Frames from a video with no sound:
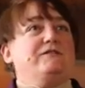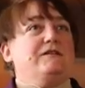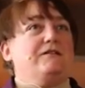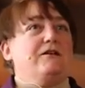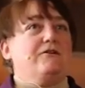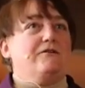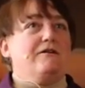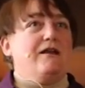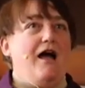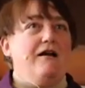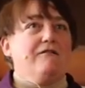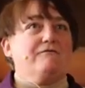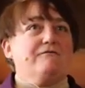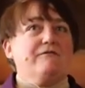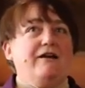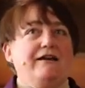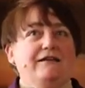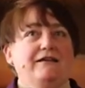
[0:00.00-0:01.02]
and they're
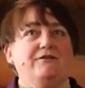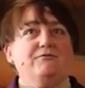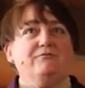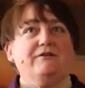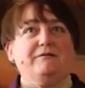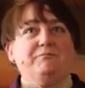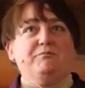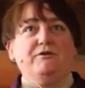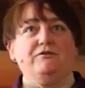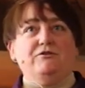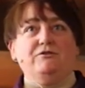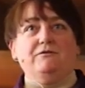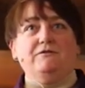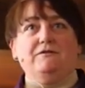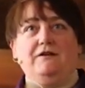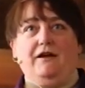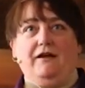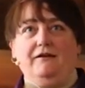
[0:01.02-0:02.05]
not ready to
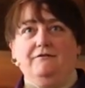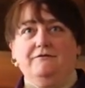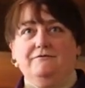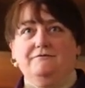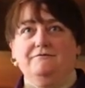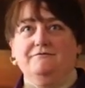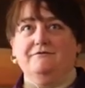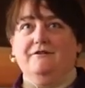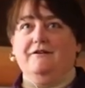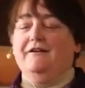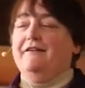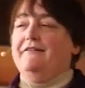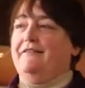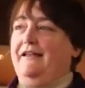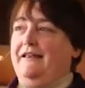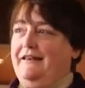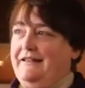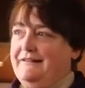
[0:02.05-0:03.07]
reproduce yet.
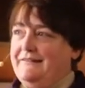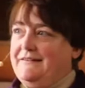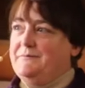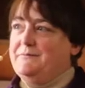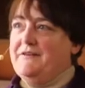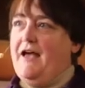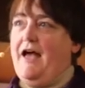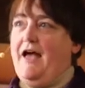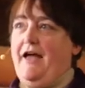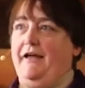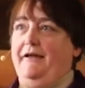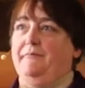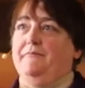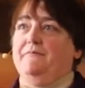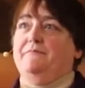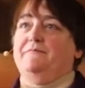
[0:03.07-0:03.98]
They need some time.